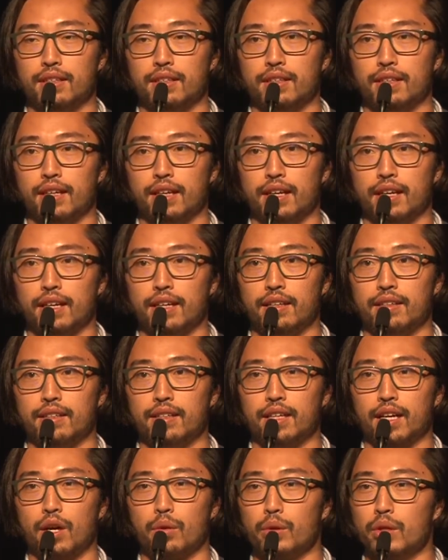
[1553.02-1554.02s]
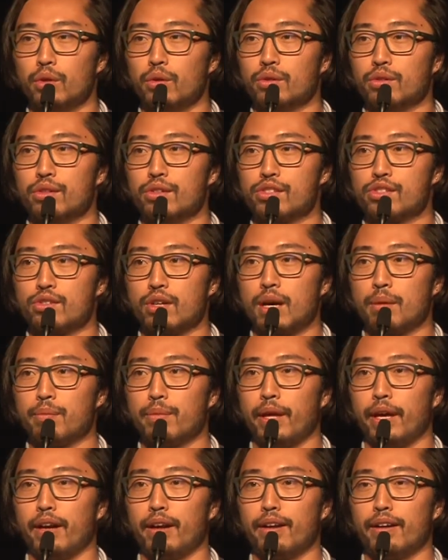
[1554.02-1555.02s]
And are we going to stop
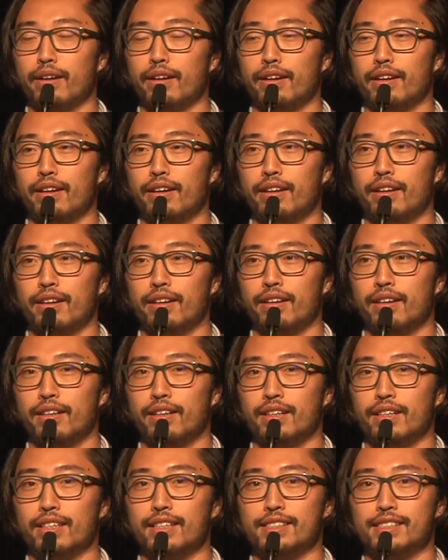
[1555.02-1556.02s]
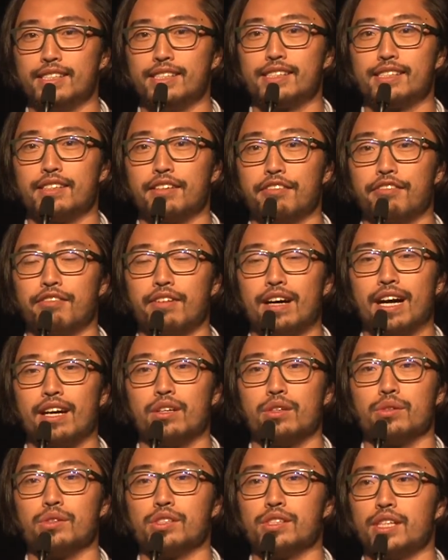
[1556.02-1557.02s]
there? Is this the
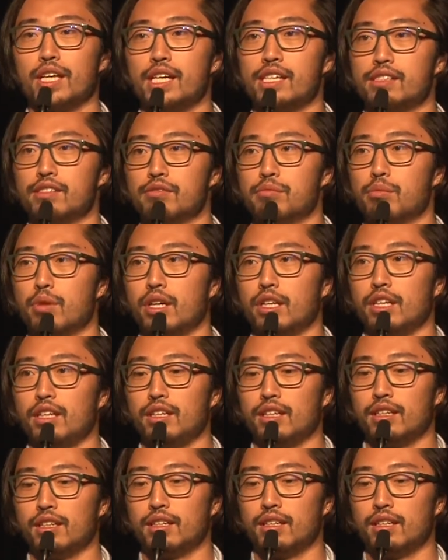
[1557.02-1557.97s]
final stage of money?